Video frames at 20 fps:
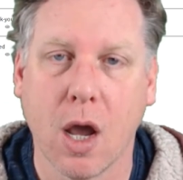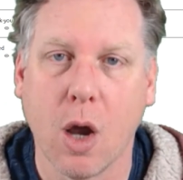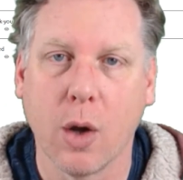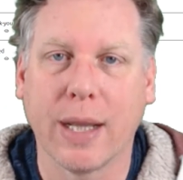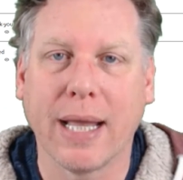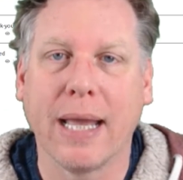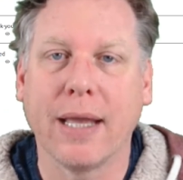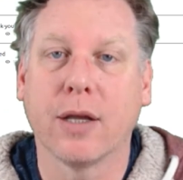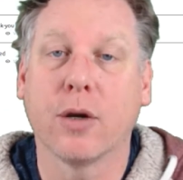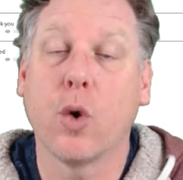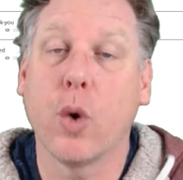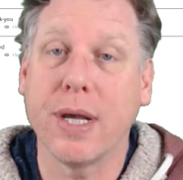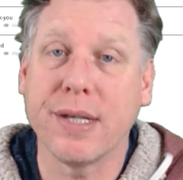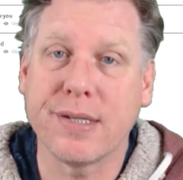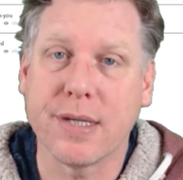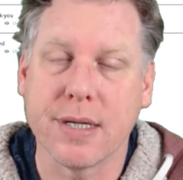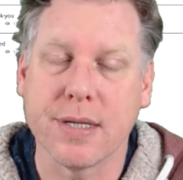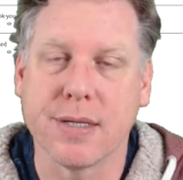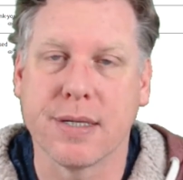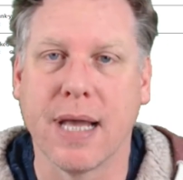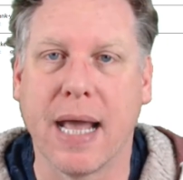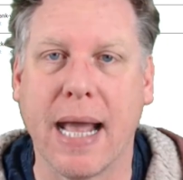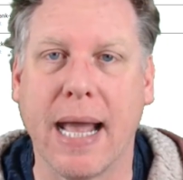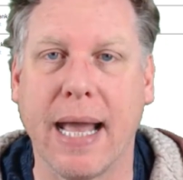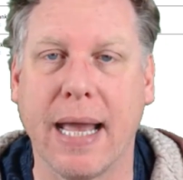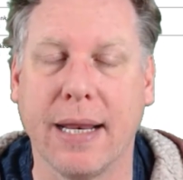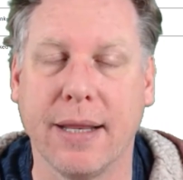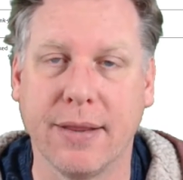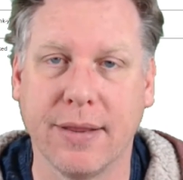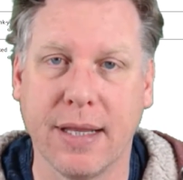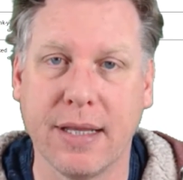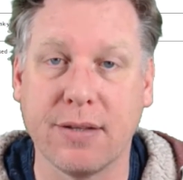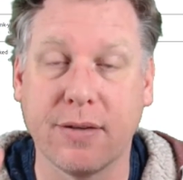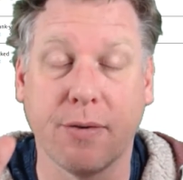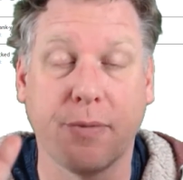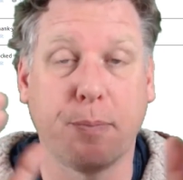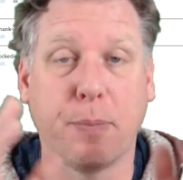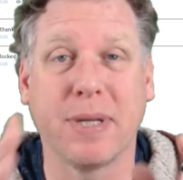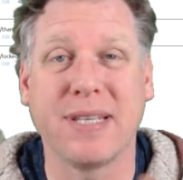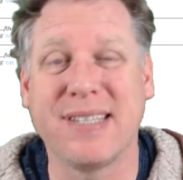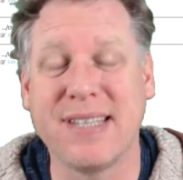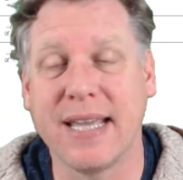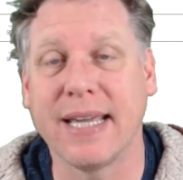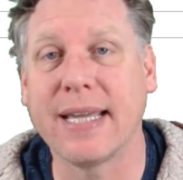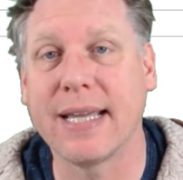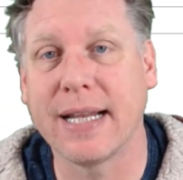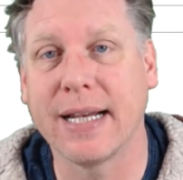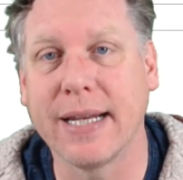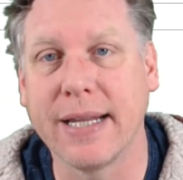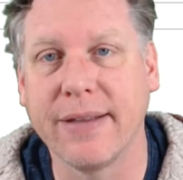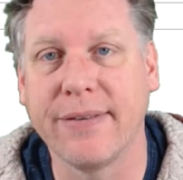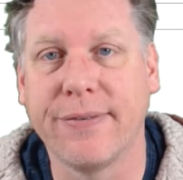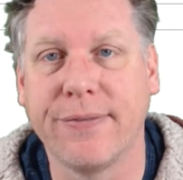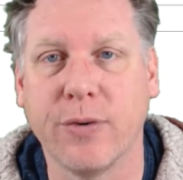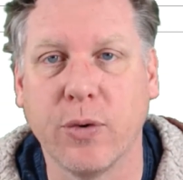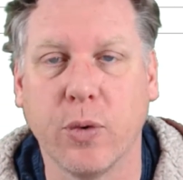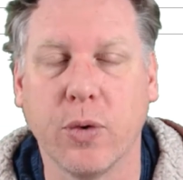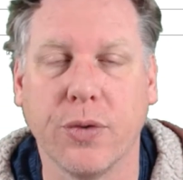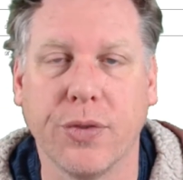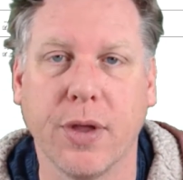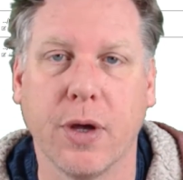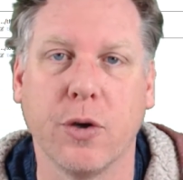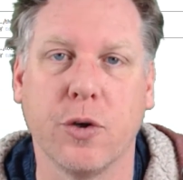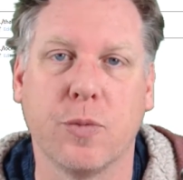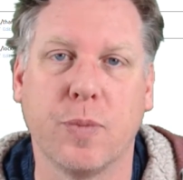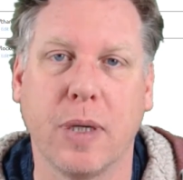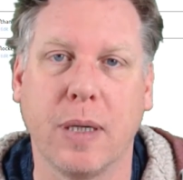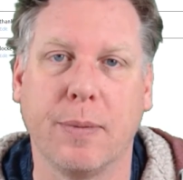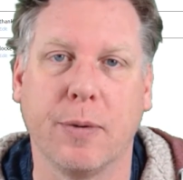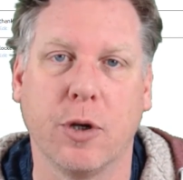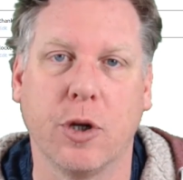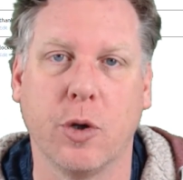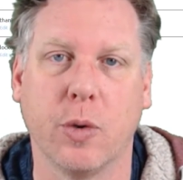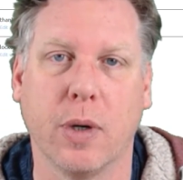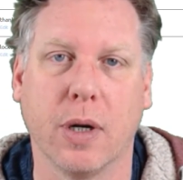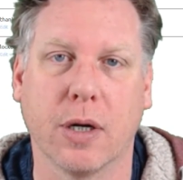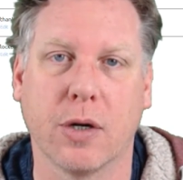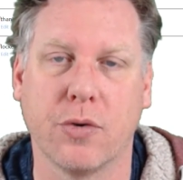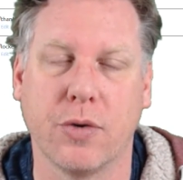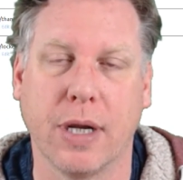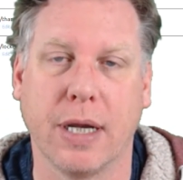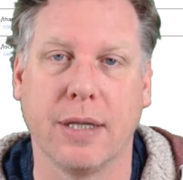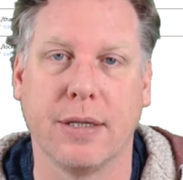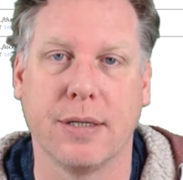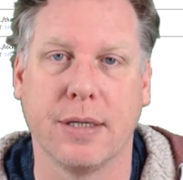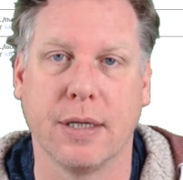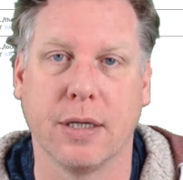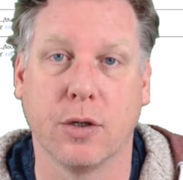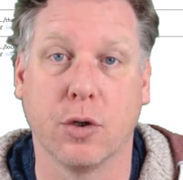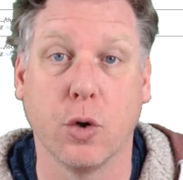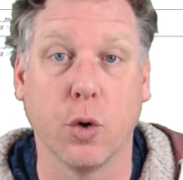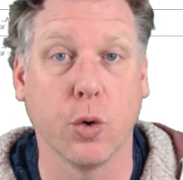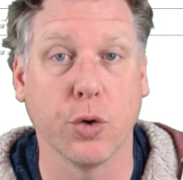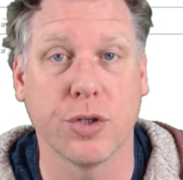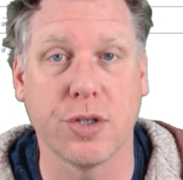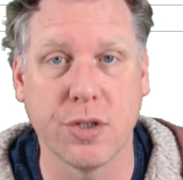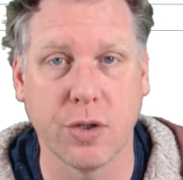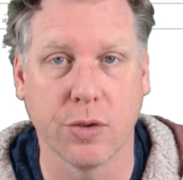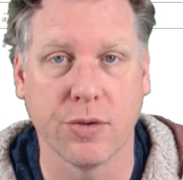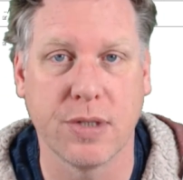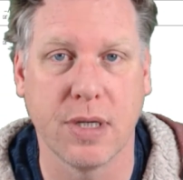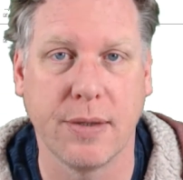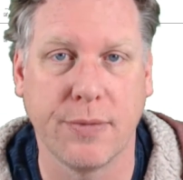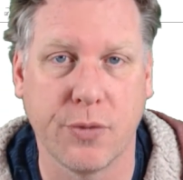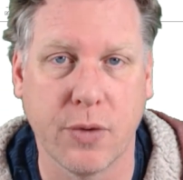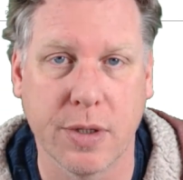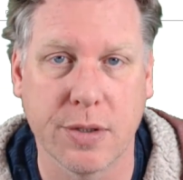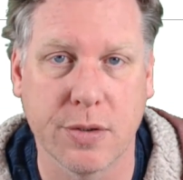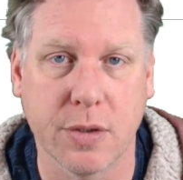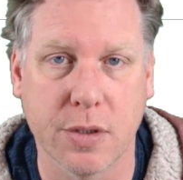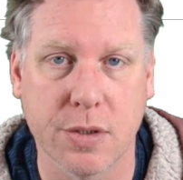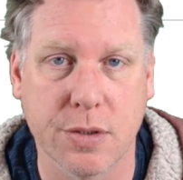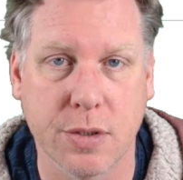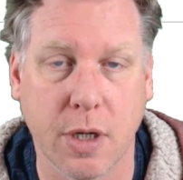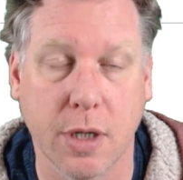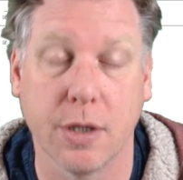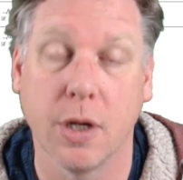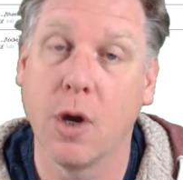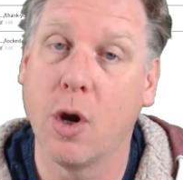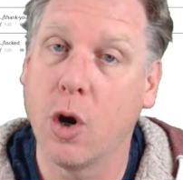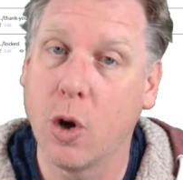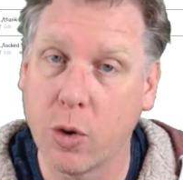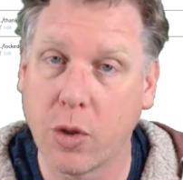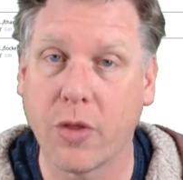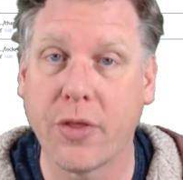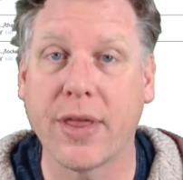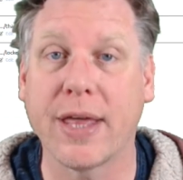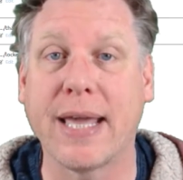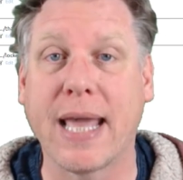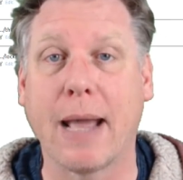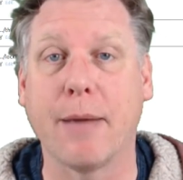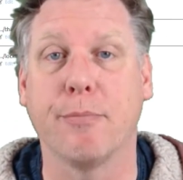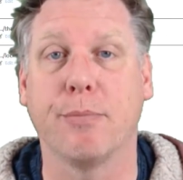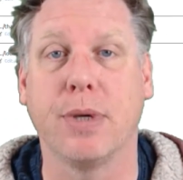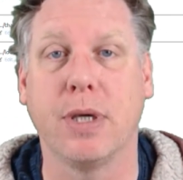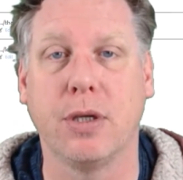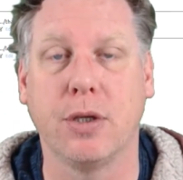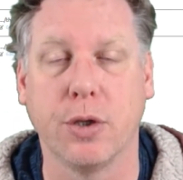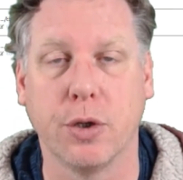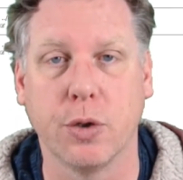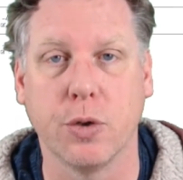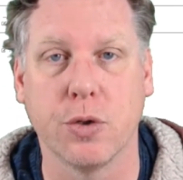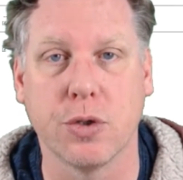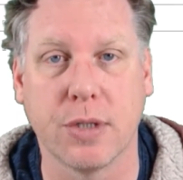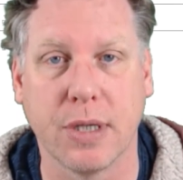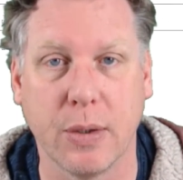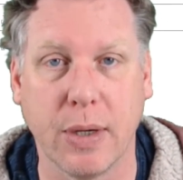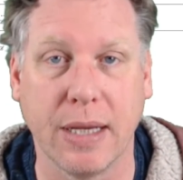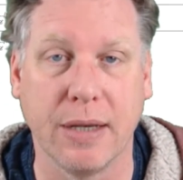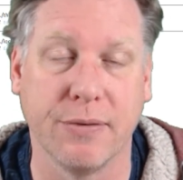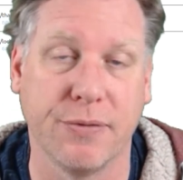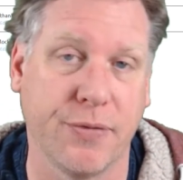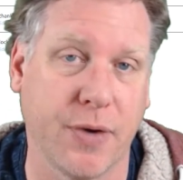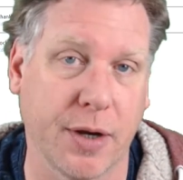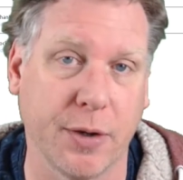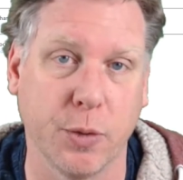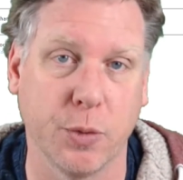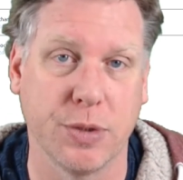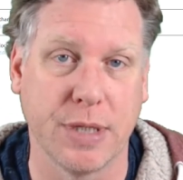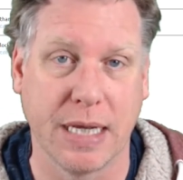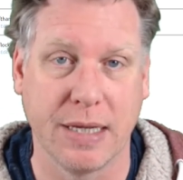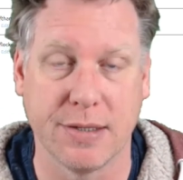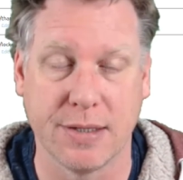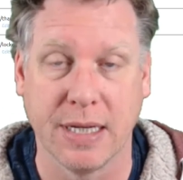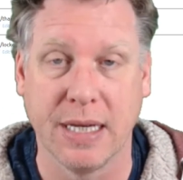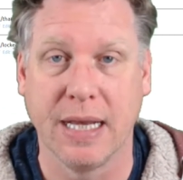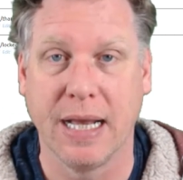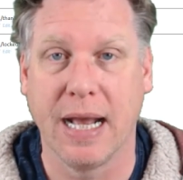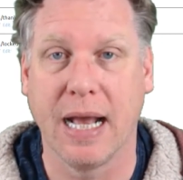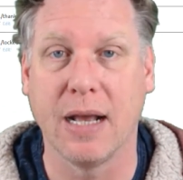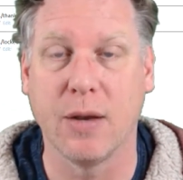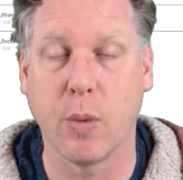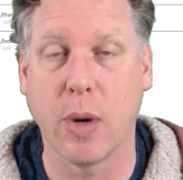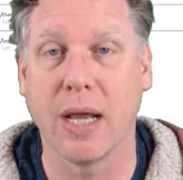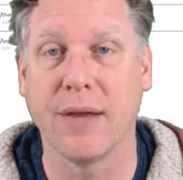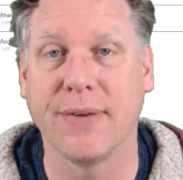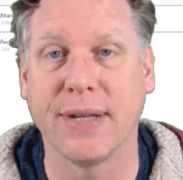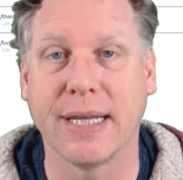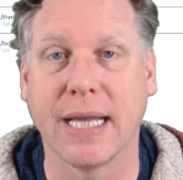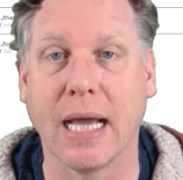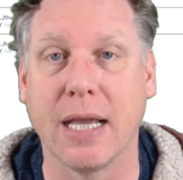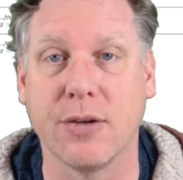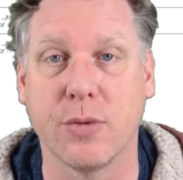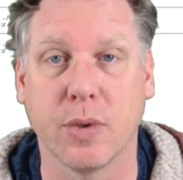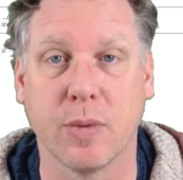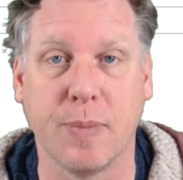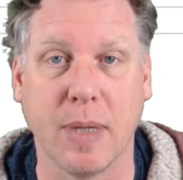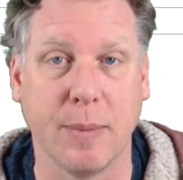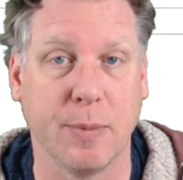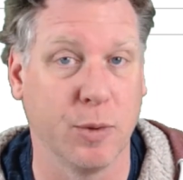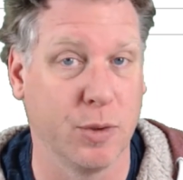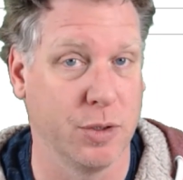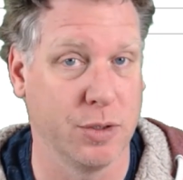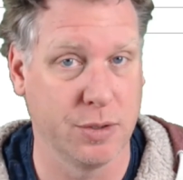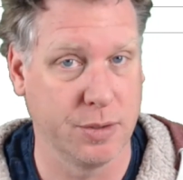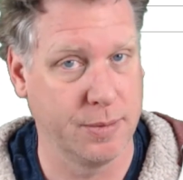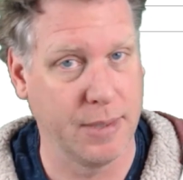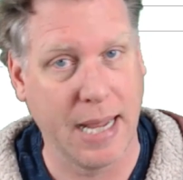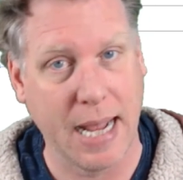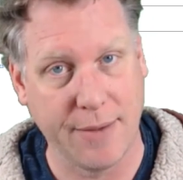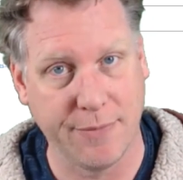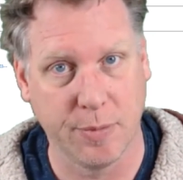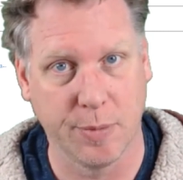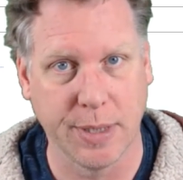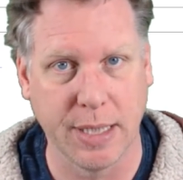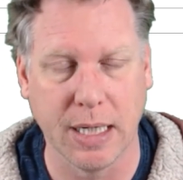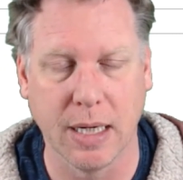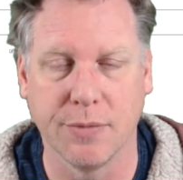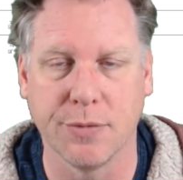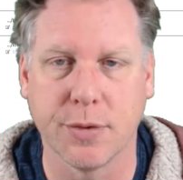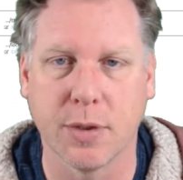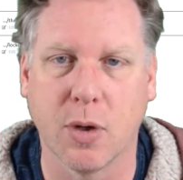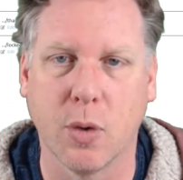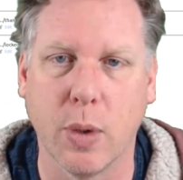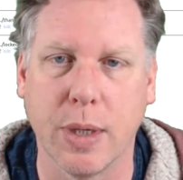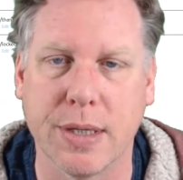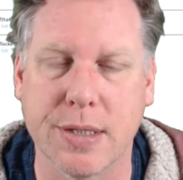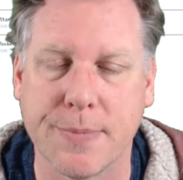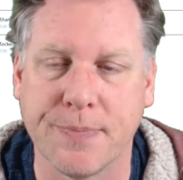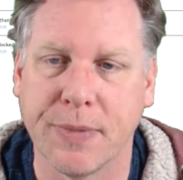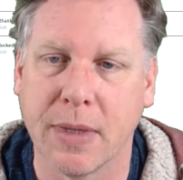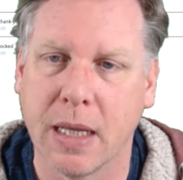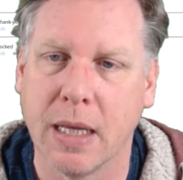Okay, quizzes, and these are particularly for those people who are creating courses on t4s.site, although they can be used in funnels as a way of engaging with people because everybody loves a quiz.